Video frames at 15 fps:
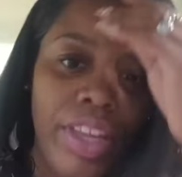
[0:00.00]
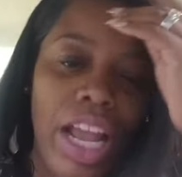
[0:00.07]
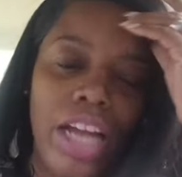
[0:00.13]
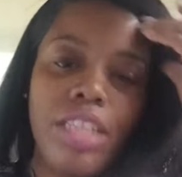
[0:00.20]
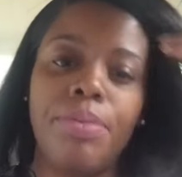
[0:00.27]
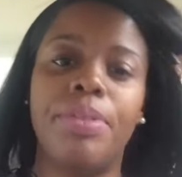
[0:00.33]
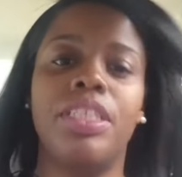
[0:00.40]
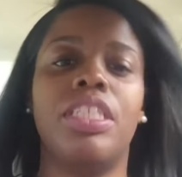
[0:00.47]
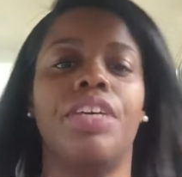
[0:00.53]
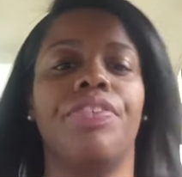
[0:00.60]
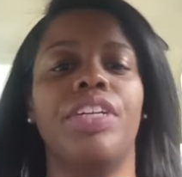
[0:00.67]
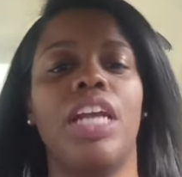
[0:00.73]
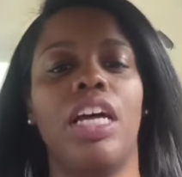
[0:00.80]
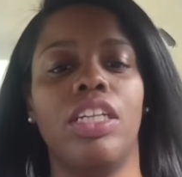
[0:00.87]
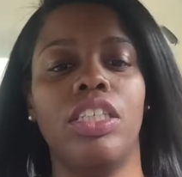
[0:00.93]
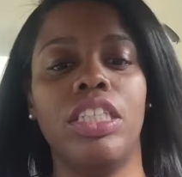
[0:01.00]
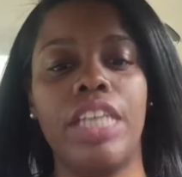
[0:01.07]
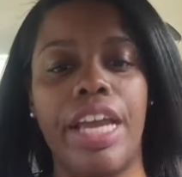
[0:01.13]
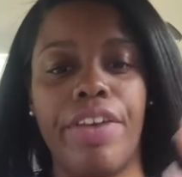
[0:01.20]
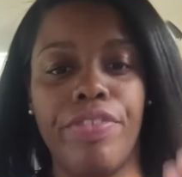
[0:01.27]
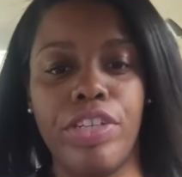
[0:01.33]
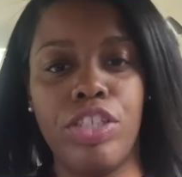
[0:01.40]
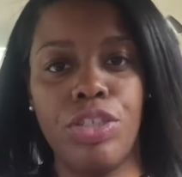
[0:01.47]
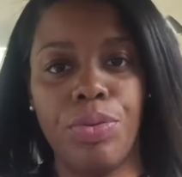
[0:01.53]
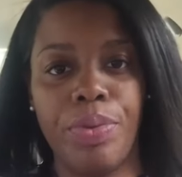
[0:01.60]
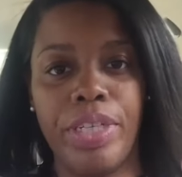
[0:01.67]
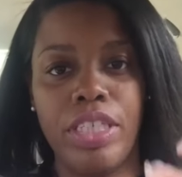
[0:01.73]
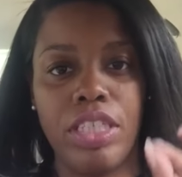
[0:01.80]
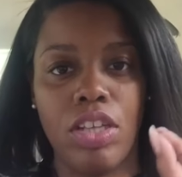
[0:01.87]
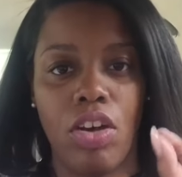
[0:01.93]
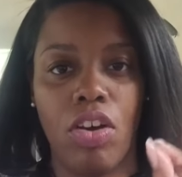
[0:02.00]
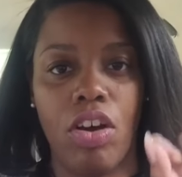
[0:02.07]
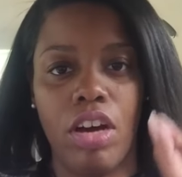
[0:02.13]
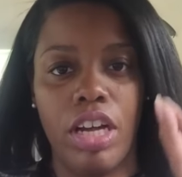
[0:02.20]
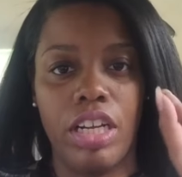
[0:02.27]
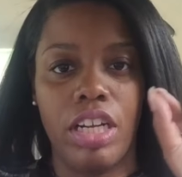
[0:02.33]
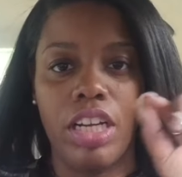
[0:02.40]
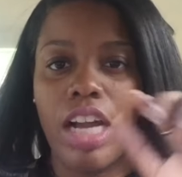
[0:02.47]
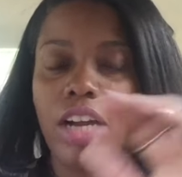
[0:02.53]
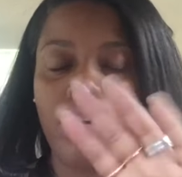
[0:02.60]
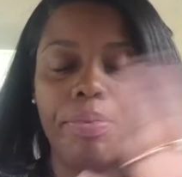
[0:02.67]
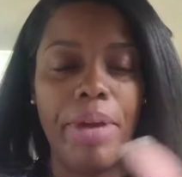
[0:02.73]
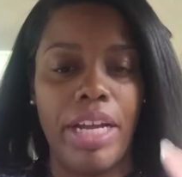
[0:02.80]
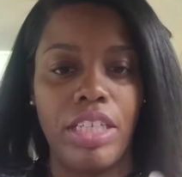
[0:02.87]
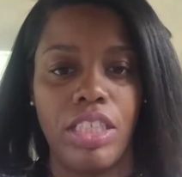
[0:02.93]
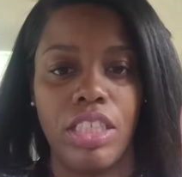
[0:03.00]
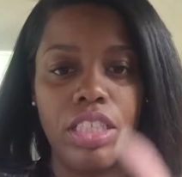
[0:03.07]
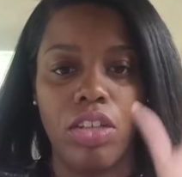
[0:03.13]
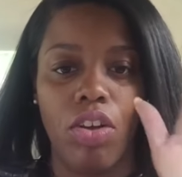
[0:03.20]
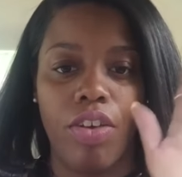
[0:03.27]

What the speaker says: I was spending $7 every 2 weeks not on patches,